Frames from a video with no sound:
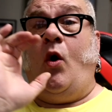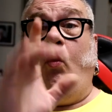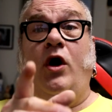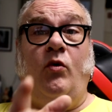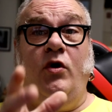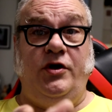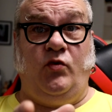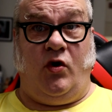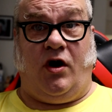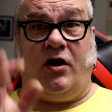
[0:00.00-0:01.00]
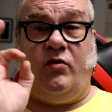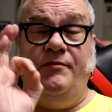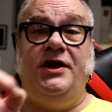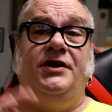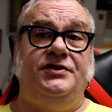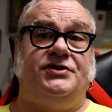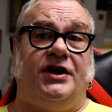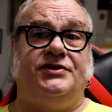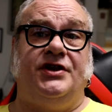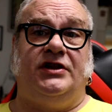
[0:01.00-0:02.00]
What would work would be an
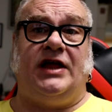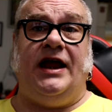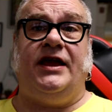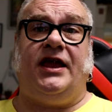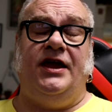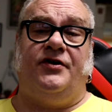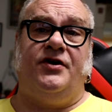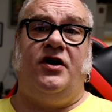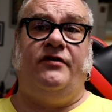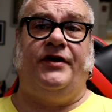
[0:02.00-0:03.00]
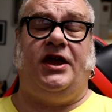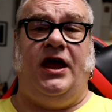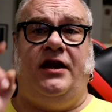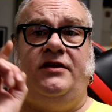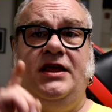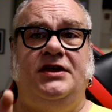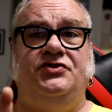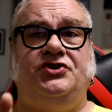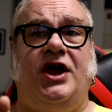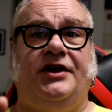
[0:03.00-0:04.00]
injection of lidocaine or Novocaine. The
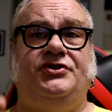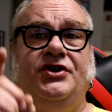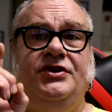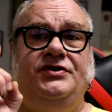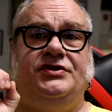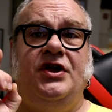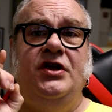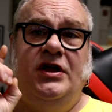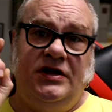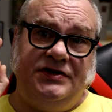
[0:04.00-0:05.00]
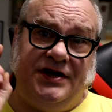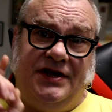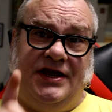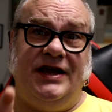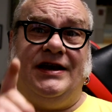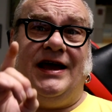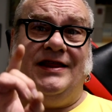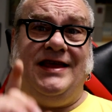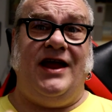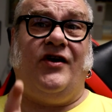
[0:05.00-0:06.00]
injections to get
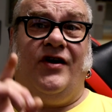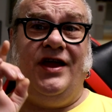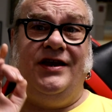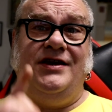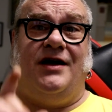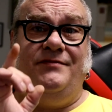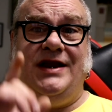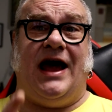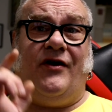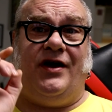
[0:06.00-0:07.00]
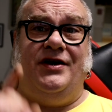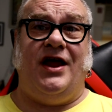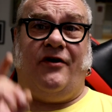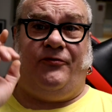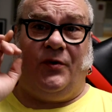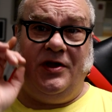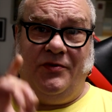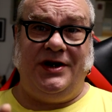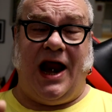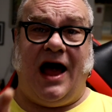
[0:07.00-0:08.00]
the area numbed out enough where you
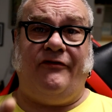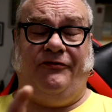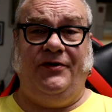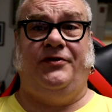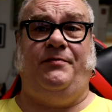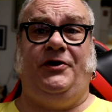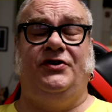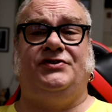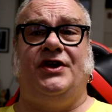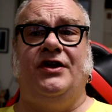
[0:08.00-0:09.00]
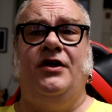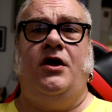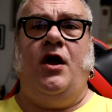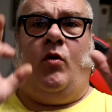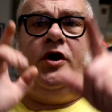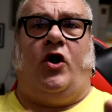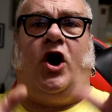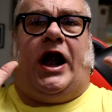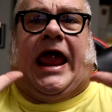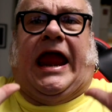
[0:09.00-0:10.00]
would not feel the piercing would
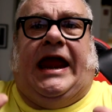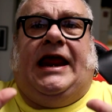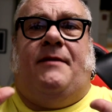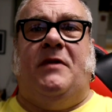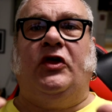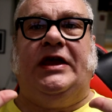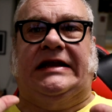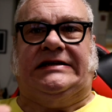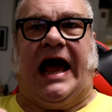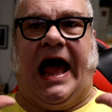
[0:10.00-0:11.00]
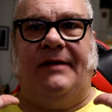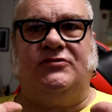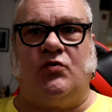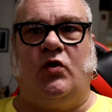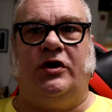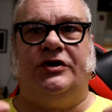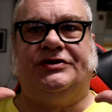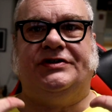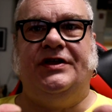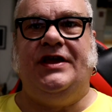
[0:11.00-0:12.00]
hurt 80 million times
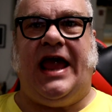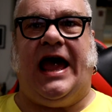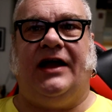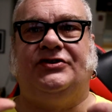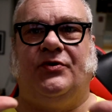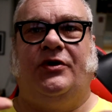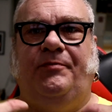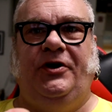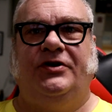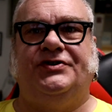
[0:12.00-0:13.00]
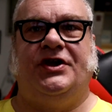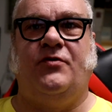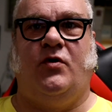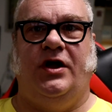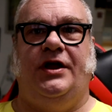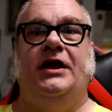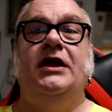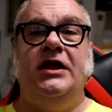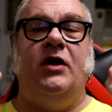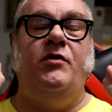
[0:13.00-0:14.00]
worse than the actual piercing would.
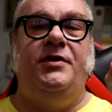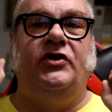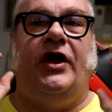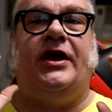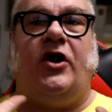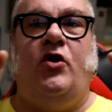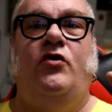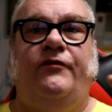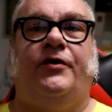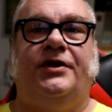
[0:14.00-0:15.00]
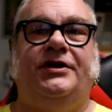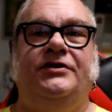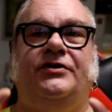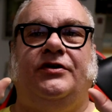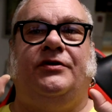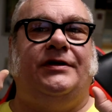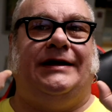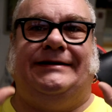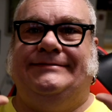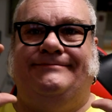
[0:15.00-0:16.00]
It would be like overkill
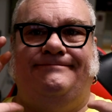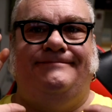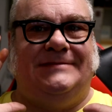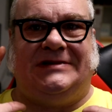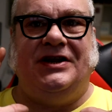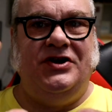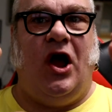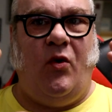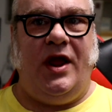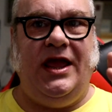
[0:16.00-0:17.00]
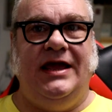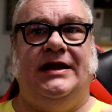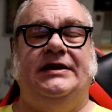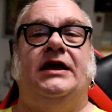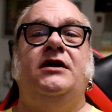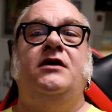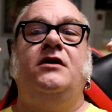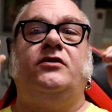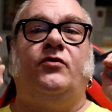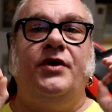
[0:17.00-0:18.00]
uh, to no end.
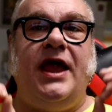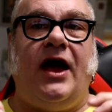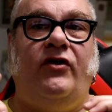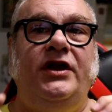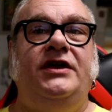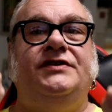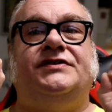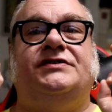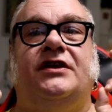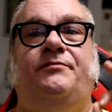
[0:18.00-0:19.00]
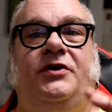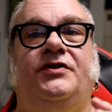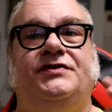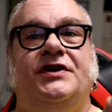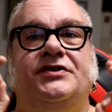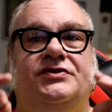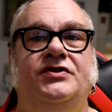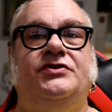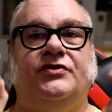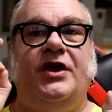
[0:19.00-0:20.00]
The reality is, is that a piercing is
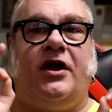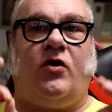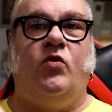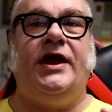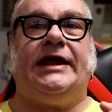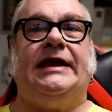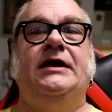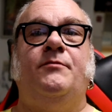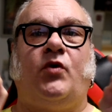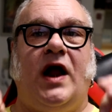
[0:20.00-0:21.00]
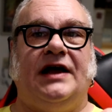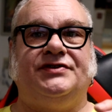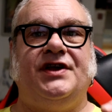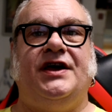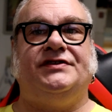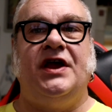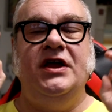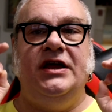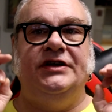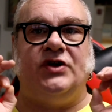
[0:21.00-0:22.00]
usually a quick process.
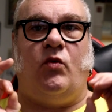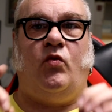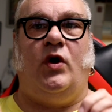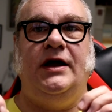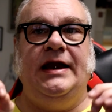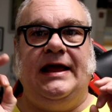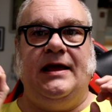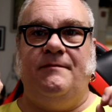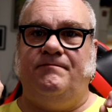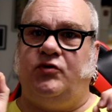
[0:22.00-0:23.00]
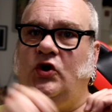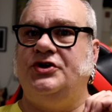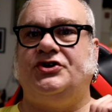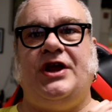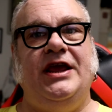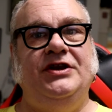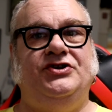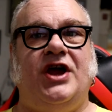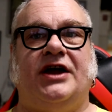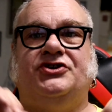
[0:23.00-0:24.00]
It's a one push
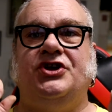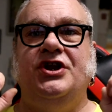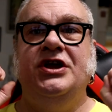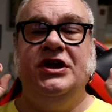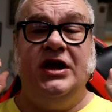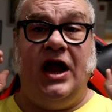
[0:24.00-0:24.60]
injection,